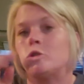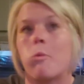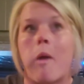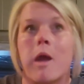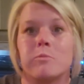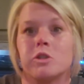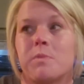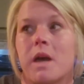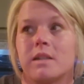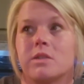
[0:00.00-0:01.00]
Your mom
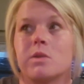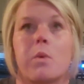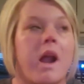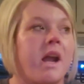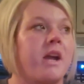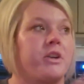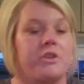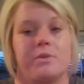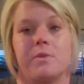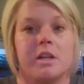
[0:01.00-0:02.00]
passes away and
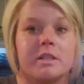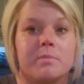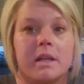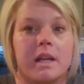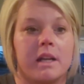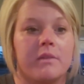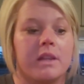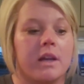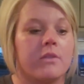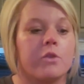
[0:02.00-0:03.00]
your husband ain't even
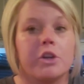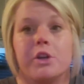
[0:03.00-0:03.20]
there for you.